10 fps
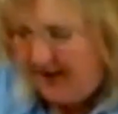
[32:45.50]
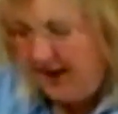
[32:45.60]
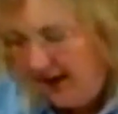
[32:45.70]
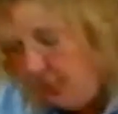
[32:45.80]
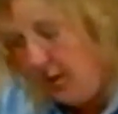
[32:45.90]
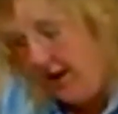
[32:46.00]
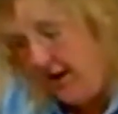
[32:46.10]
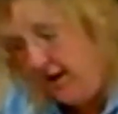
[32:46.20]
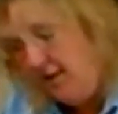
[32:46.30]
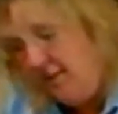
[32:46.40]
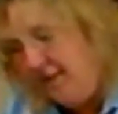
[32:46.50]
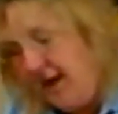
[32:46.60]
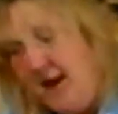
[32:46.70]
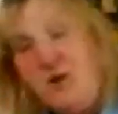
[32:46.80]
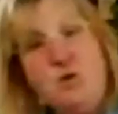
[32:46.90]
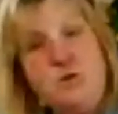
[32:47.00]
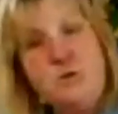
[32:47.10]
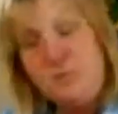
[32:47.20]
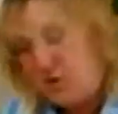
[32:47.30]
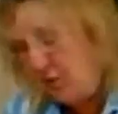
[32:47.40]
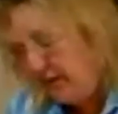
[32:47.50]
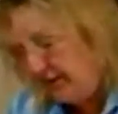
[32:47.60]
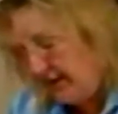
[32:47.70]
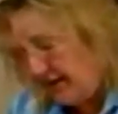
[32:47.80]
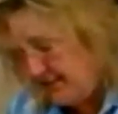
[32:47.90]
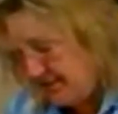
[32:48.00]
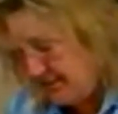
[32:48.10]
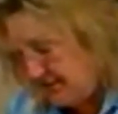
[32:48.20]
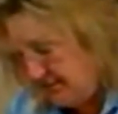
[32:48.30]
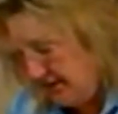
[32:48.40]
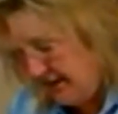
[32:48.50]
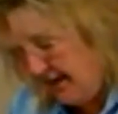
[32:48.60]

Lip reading: Anyway, they do some sewing classes and